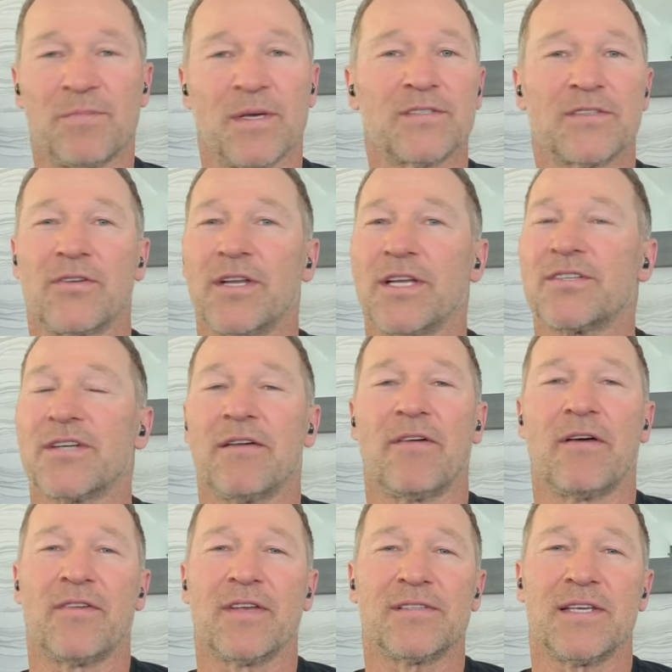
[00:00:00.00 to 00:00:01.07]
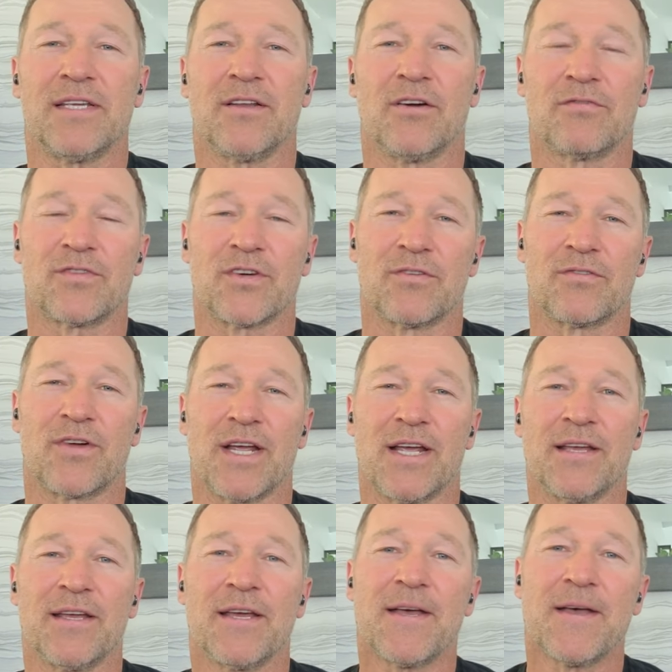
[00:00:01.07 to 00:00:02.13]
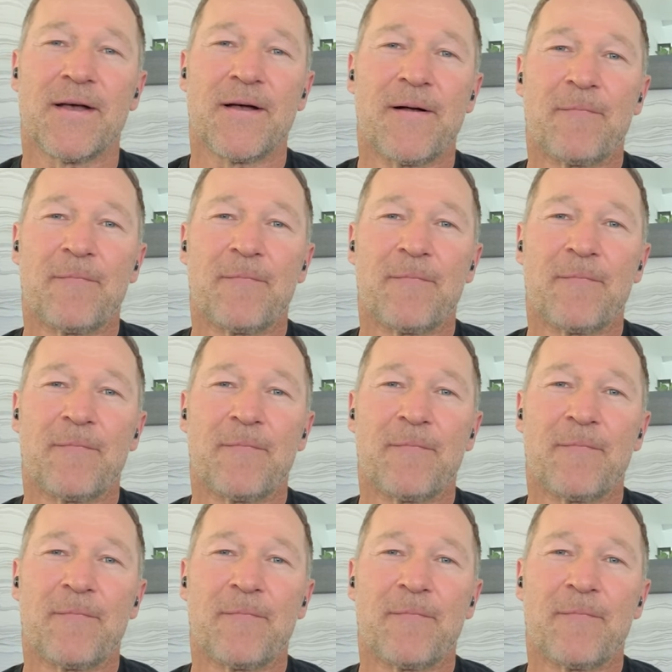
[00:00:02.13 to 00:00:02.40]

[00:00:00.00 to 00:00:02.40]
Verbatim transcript: was his best condition I've ever seen on Sean Ray.